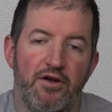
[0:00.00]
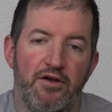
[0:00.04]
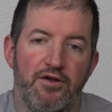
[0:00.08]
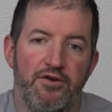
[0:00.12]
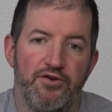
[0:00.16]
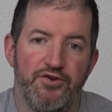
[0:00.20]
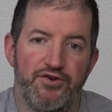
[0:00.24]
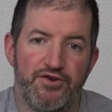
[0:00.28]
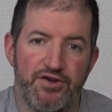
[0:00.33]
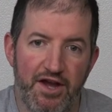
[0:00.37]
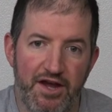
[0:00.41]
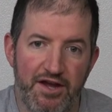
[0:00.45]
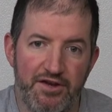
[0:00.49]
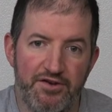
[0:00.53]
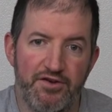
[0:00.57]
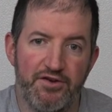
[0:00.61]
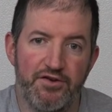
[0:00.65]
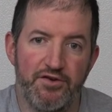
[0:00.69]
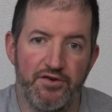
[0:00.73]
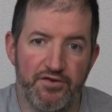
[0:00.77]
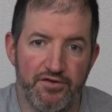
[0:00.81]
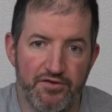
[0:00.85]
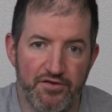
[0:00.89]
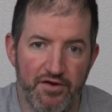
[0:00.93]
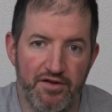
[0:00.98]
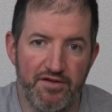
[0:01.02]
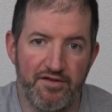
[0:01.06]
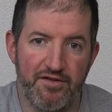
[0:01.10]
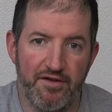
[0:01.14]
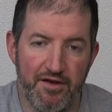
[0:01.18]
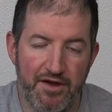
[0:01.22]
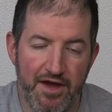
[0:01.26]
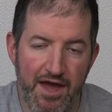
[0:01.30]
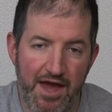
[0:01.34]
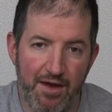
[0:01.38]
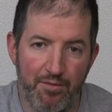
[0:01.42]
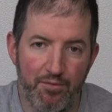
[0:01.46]
you're changing your strings
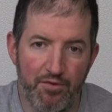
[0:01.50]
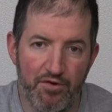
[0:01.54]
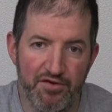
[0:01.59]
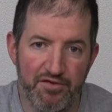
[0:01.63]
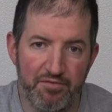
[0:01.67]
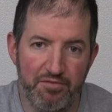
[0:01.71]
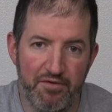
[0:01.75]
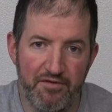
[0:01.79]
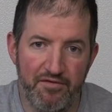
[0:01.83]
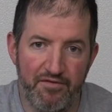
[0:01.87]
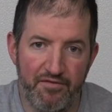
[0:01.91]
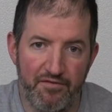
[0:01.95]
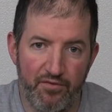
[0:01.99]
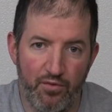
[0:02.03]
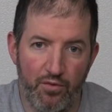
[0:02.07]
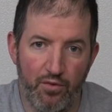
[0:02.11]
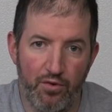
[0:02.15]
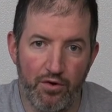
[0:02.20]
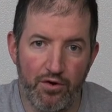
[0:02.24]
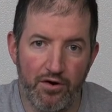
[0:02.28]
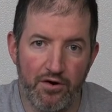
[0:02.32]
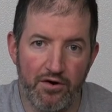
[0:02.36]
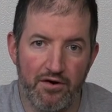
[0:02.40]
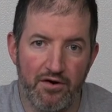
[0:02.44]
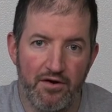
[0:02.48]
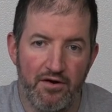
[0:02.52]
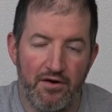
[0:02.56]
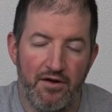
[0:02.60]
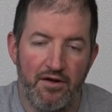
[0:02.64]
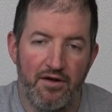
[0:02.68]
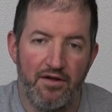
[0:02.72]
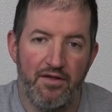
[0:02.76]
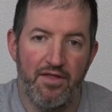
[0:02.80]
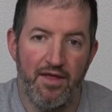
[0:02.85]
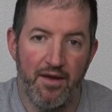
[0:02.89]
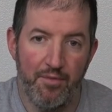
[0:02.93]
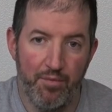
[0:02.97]
and cables before
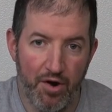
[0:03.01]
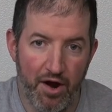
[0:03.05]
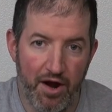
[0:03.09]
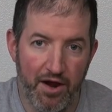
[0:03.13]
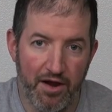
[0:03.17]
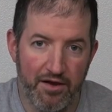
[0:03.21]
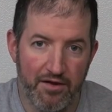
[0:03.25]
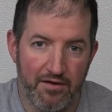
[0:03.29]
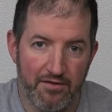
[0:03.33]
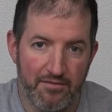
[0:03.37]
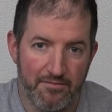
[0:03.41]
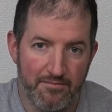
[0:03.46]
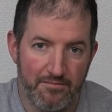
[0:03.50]
they break.